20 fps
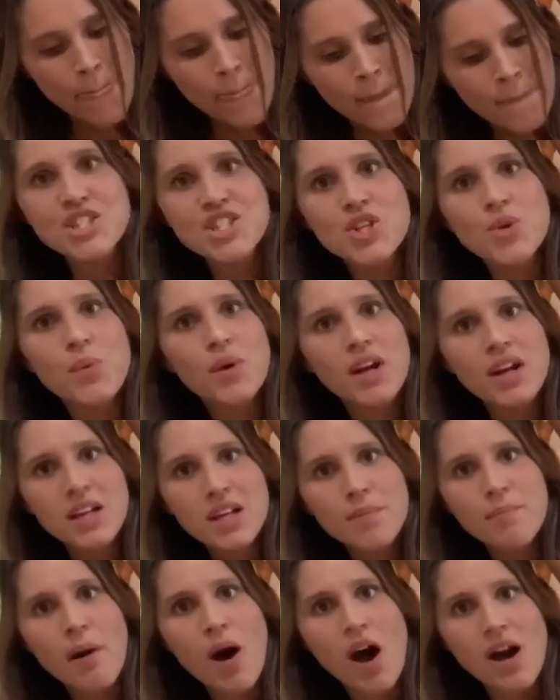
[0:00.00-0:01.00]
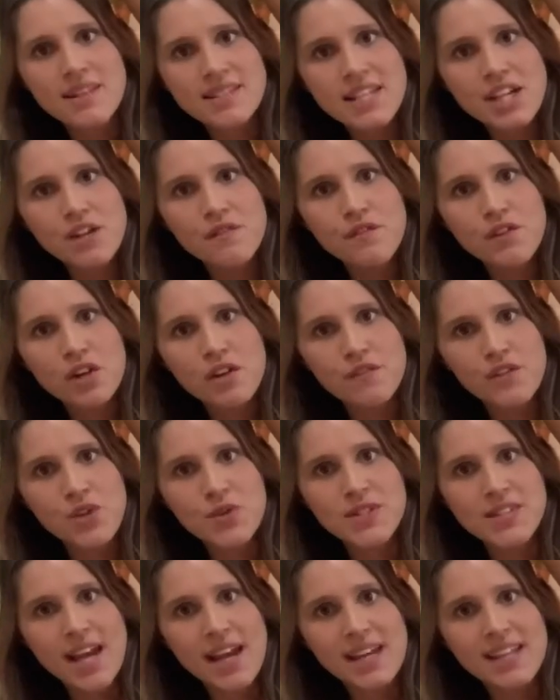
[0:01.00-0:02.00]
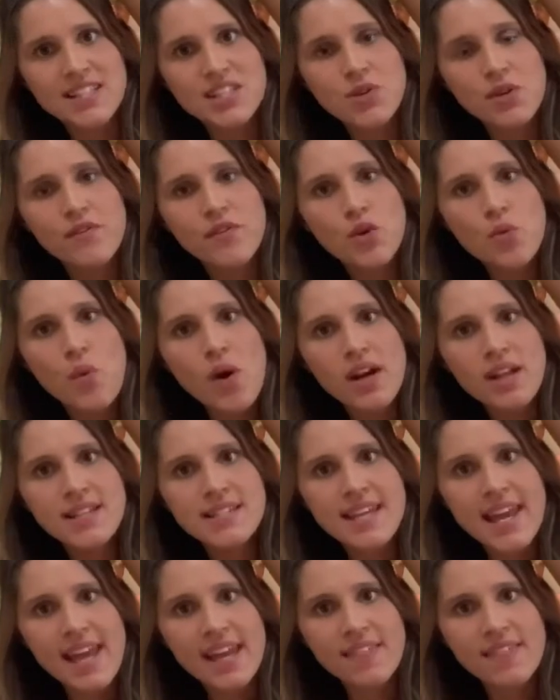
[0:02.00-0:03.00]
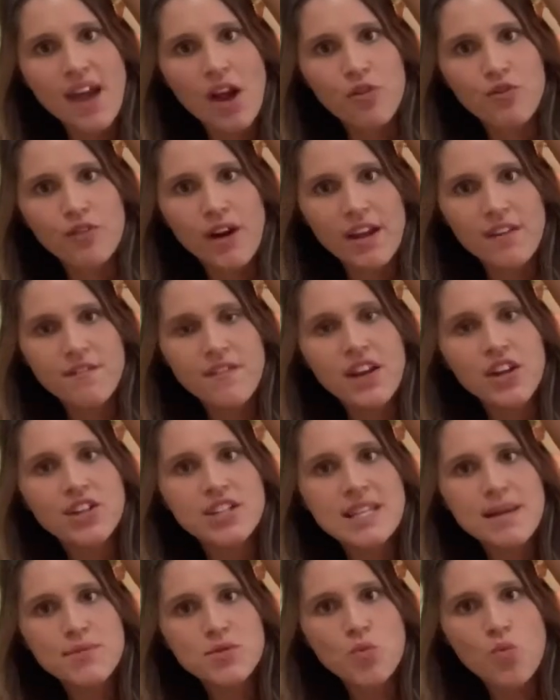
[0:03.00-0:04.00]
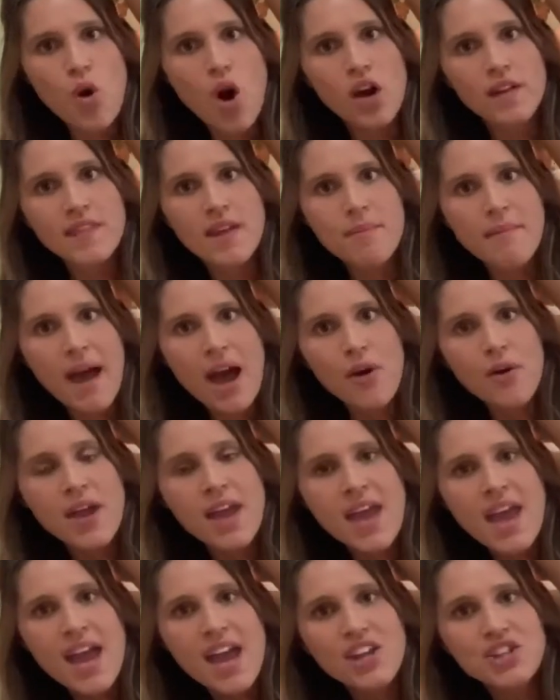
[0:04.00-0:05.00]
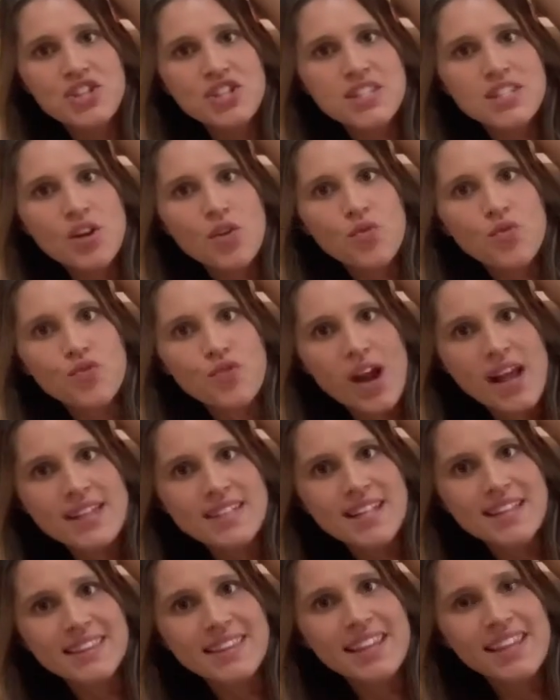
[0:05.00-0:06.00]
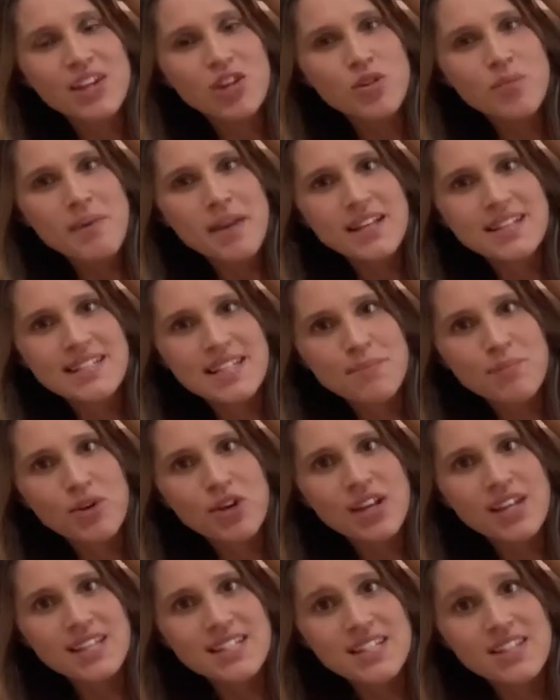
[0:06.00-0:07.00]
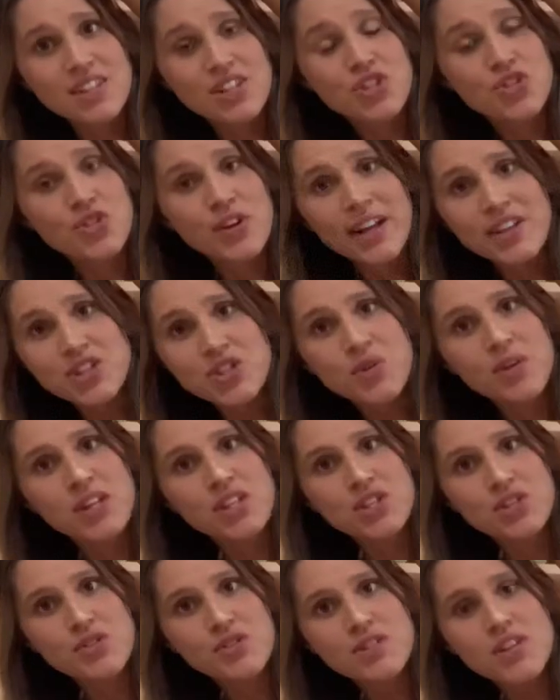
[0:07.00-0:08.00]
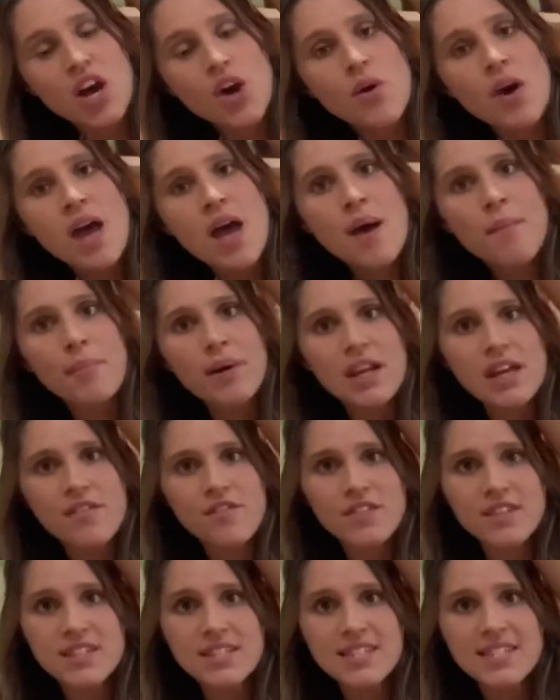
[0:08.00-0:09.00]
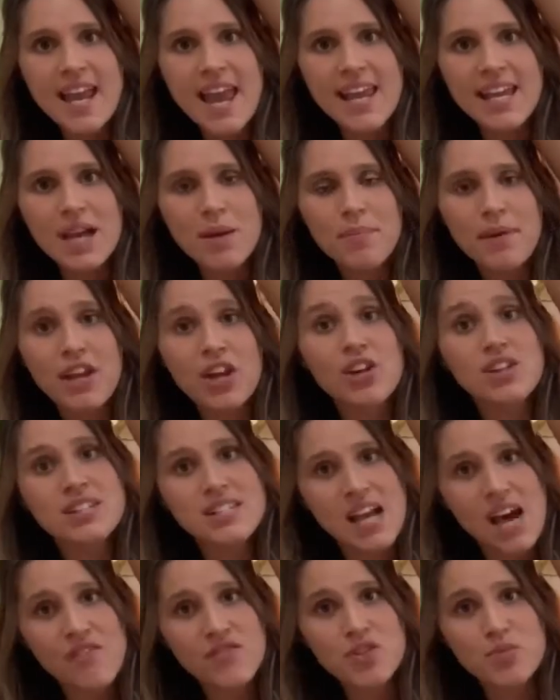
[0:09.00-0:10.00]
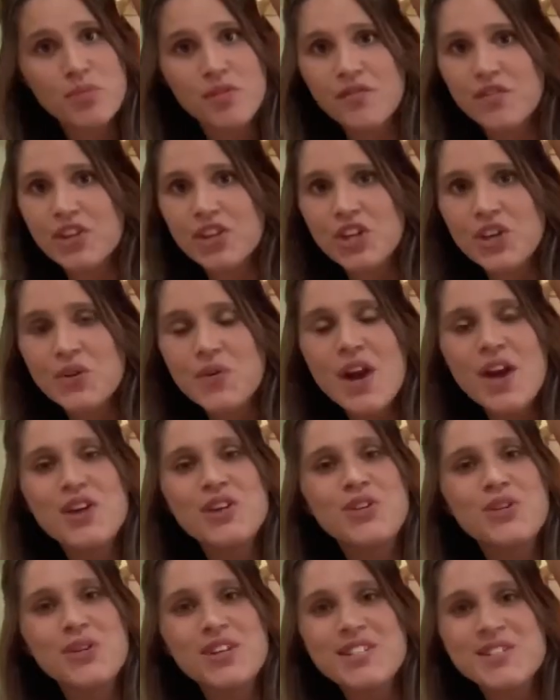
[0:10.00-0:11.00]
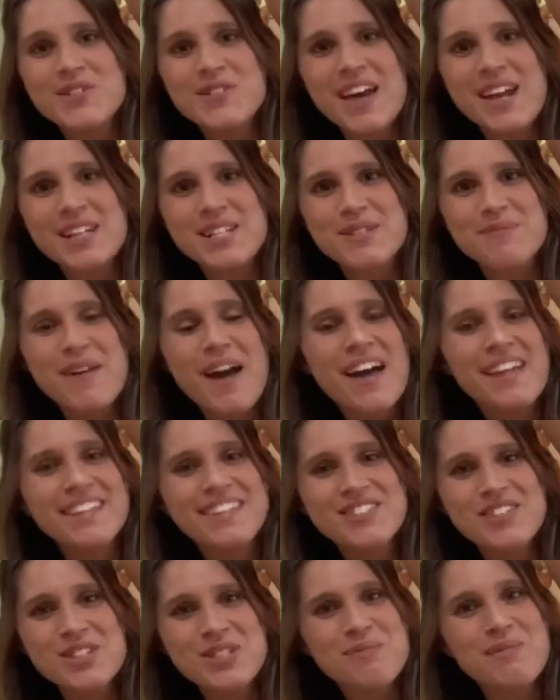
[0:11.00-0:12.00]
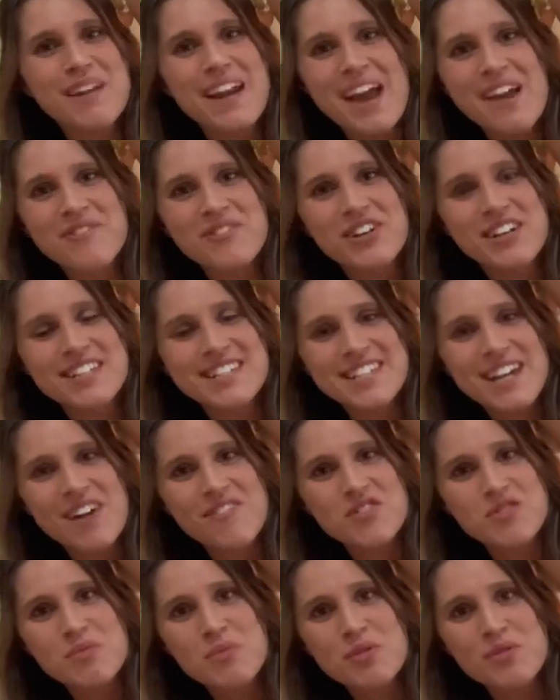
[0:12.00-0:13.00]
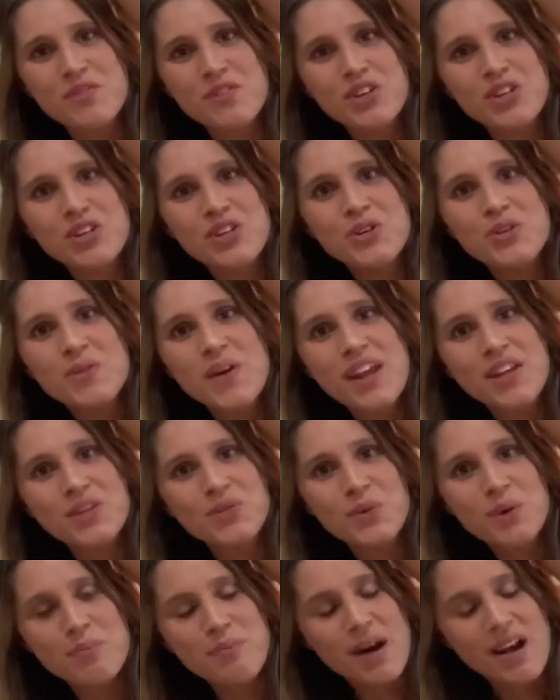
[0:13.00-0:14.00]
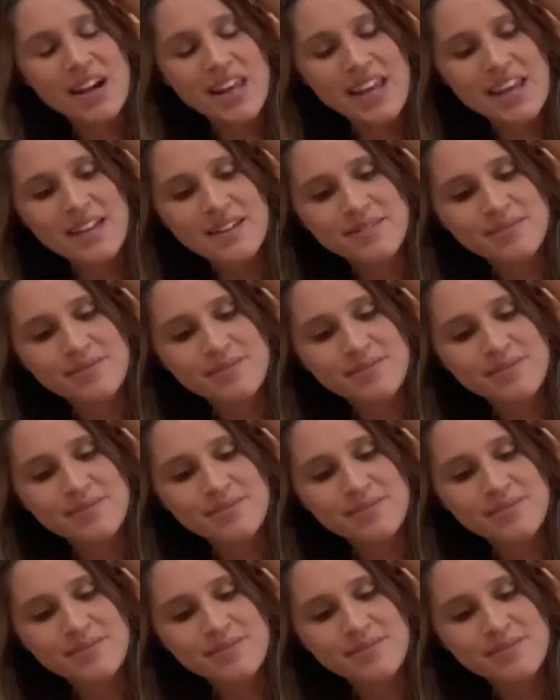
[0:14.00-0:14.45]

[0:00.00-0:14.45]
So we're going to pause here for a few seconds. So if you want to take that right fingertips, walk them out, and just rest a little bit deeper into the stretch, you can do so. But if staying up here is comfortable for you, you can do that as well. It's just whatever is comfortable for you and your body.